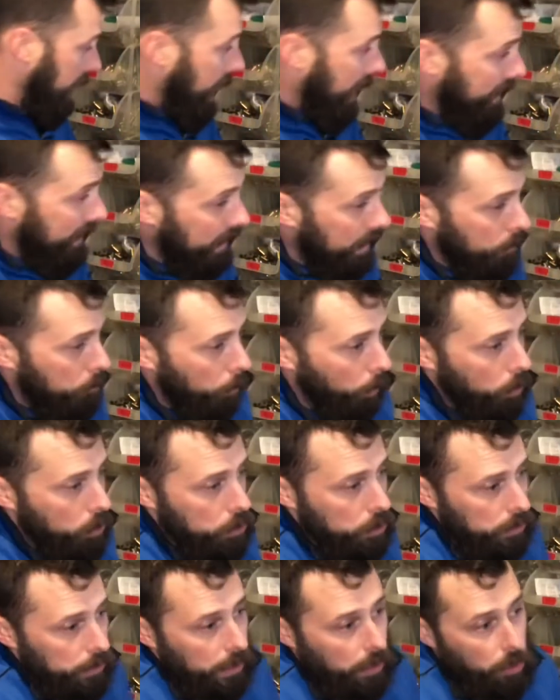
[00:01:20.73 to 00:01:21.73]
think
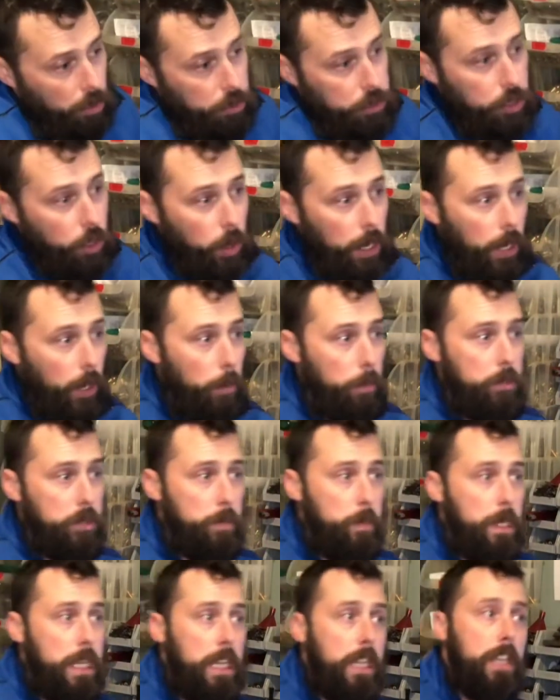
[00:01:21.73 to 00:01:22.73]
personally it also helps
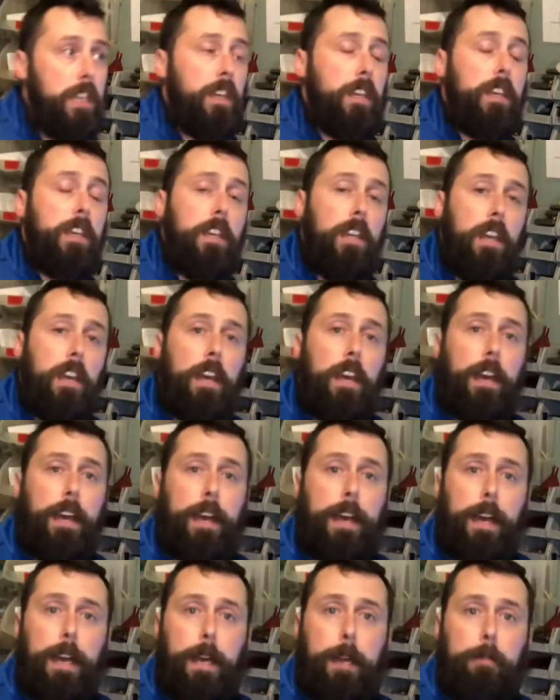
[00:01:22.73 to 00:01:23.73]
me
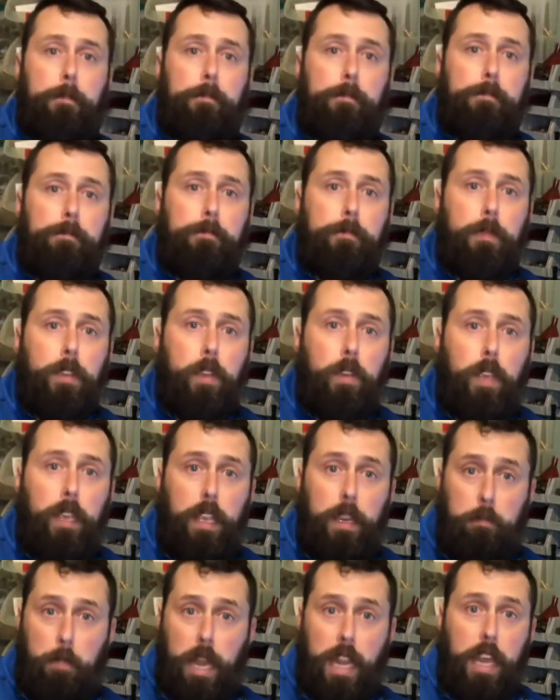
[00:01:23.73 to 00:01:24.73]

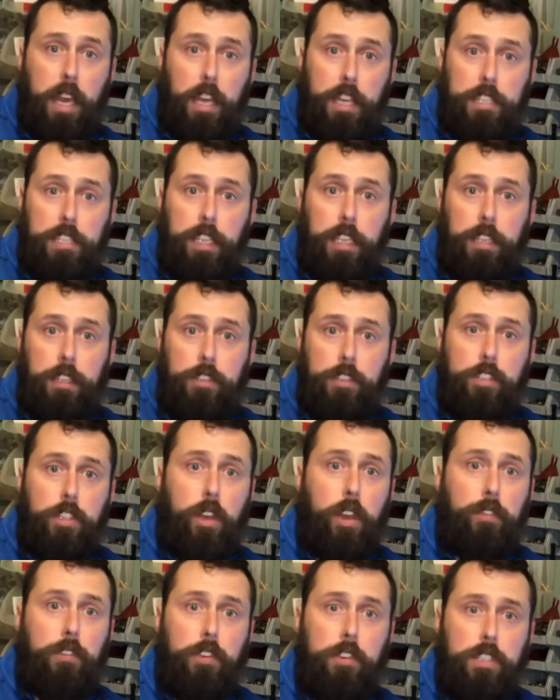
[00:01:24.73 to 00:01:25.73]
in my hunting. So
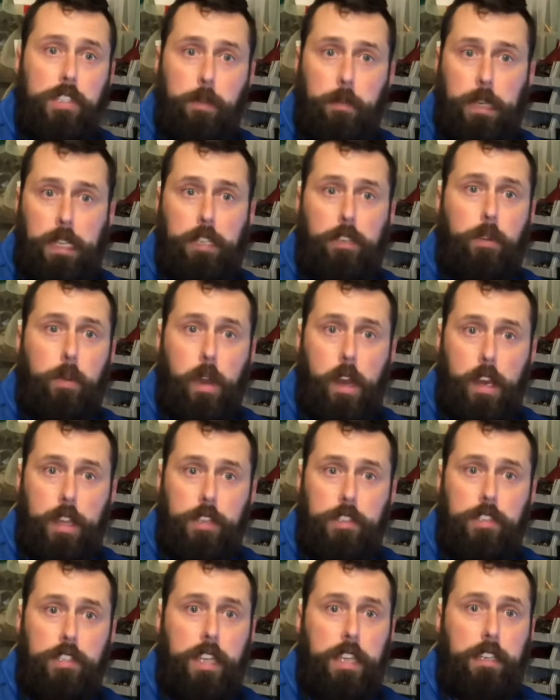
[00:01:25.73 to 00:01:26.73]
if you're somebody who
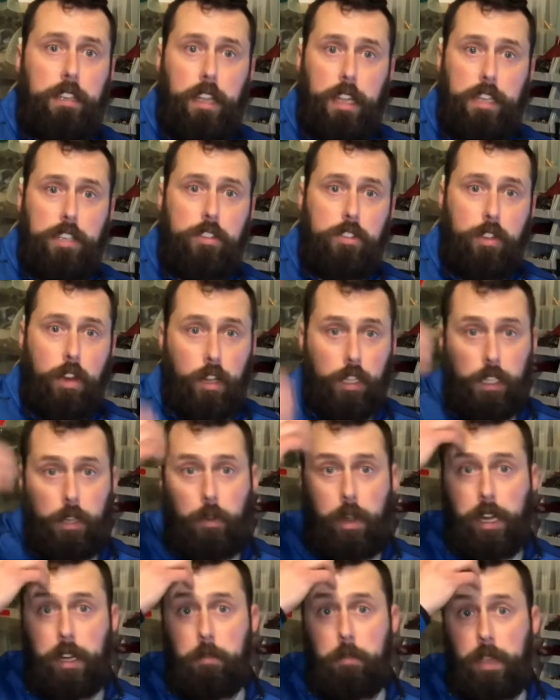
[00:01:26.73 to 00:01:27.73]
hunts, I'd strongly
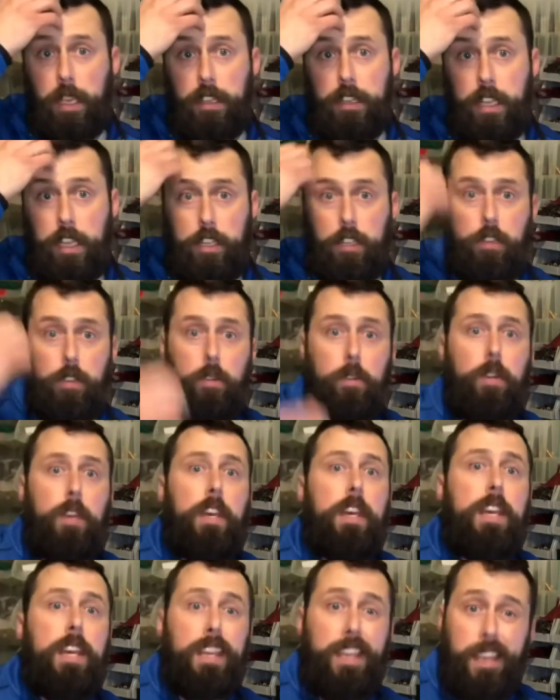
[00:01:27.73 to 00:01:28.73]
recommend that you
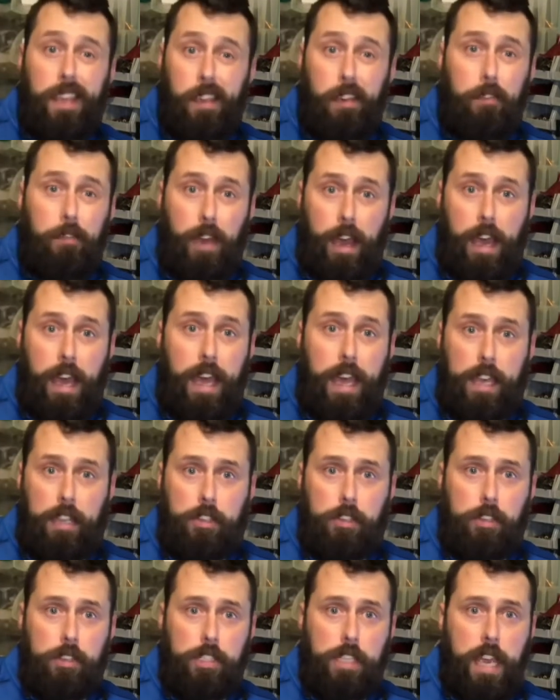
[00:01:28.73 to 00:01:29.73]
give eye
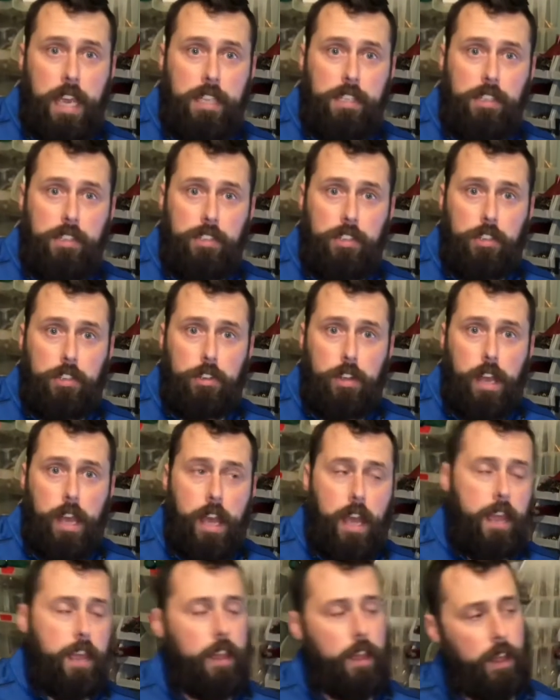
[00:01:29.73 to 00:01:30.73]
exercises a
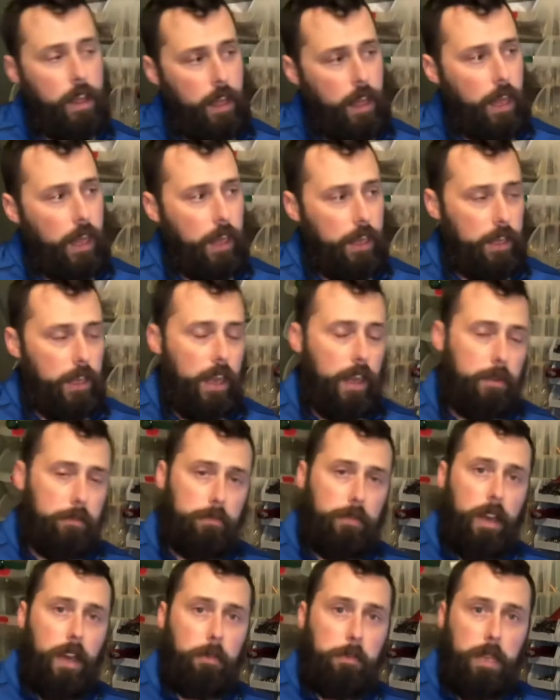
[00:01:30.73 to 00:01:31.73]
try.
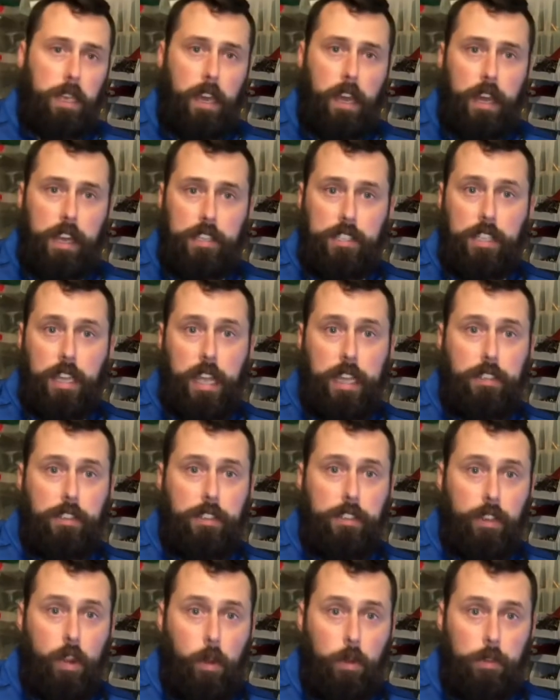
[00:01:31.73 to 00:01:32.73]
I'll be honest, I
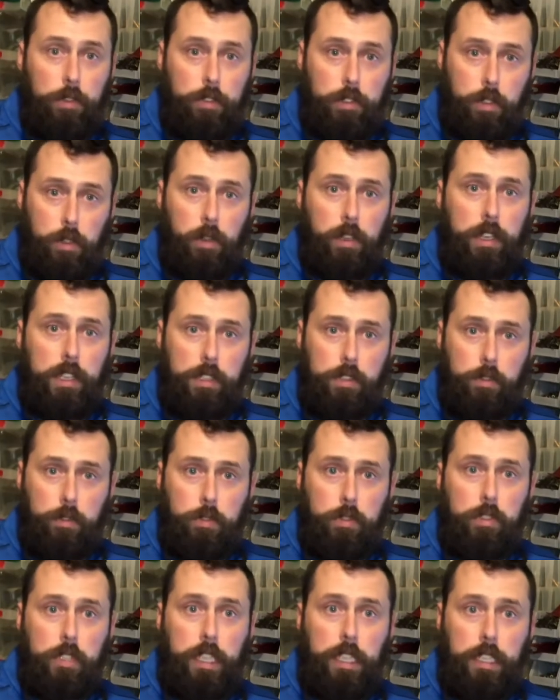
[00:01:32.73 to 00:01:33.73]
don't do it as
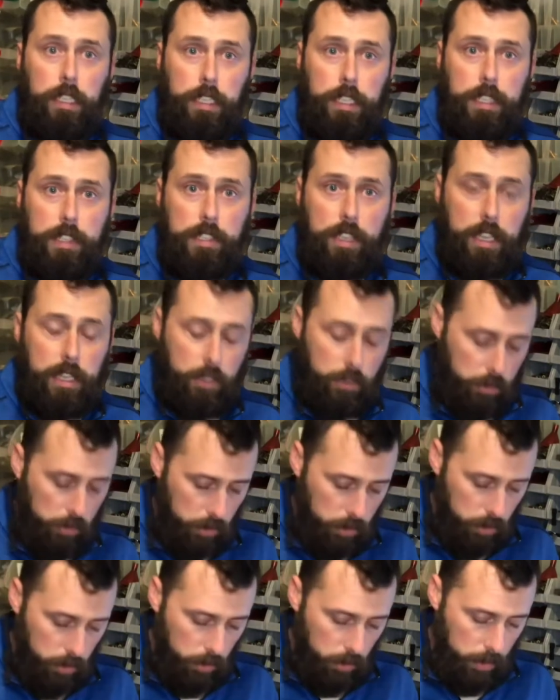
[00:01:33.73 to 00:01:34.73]
routinely as I used
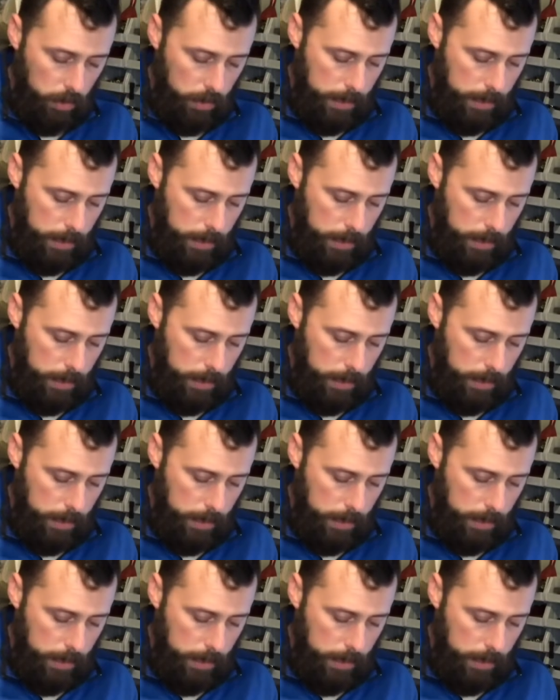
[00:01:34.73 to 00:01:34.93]
to.